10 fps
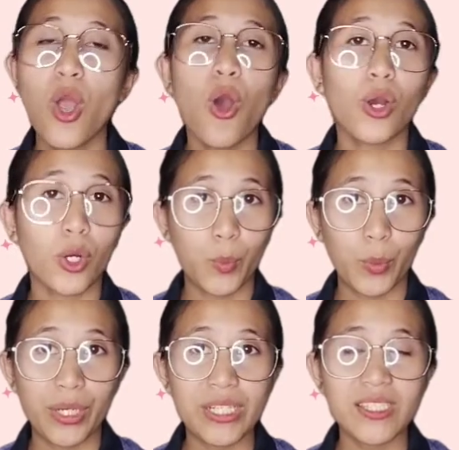or
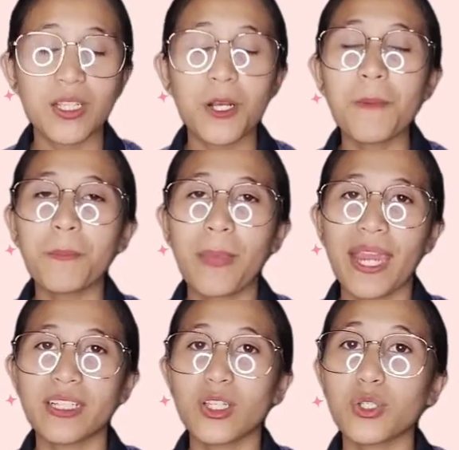worse compared
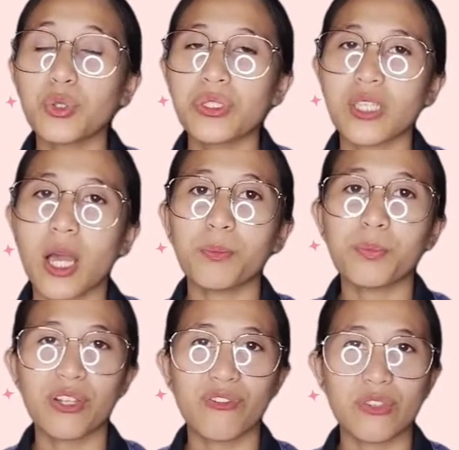to some
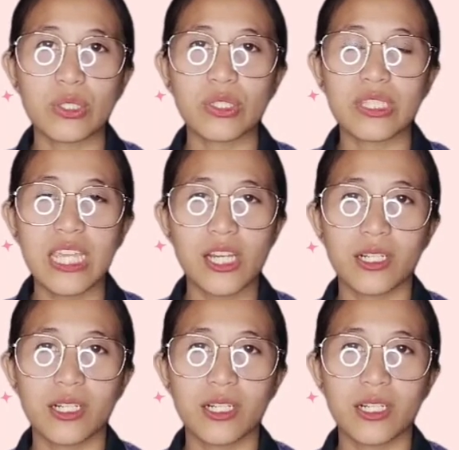previous year.